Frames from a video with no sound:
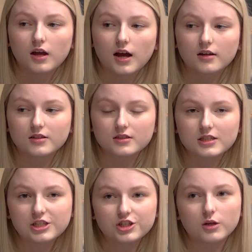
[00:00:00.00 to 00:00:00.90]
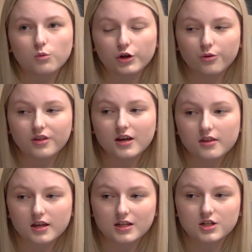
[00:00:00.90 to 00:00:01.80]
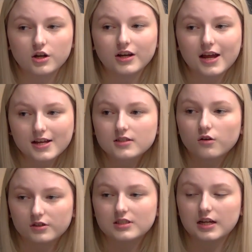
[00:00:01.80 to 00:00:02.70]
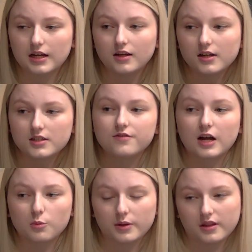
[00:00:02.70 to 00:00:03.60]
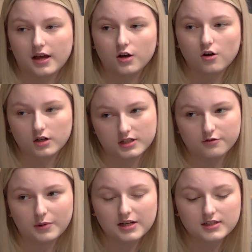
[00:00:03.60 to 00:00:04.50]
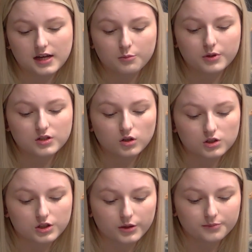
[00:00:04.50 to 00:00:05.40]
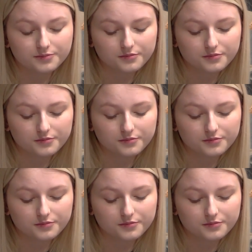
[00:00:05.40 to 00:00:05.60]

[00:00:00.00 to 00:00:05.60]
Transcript: and teaching them what you think they need to learn is obviously developing their cognitive mindset, but it's also,